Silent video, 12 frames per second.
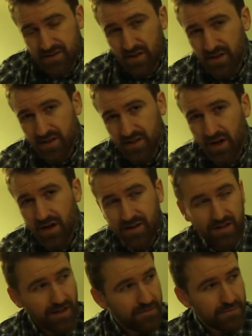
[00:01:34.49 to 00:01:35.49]
darkened
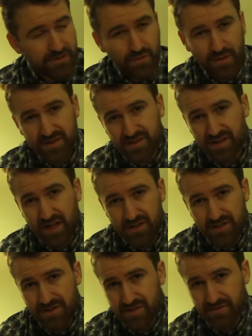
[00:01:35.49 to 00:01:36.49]
enclave between
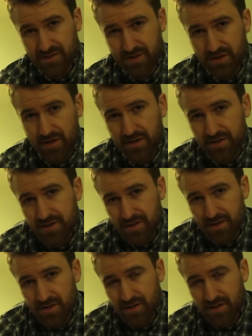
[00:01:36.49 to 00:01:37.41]
sections of the church.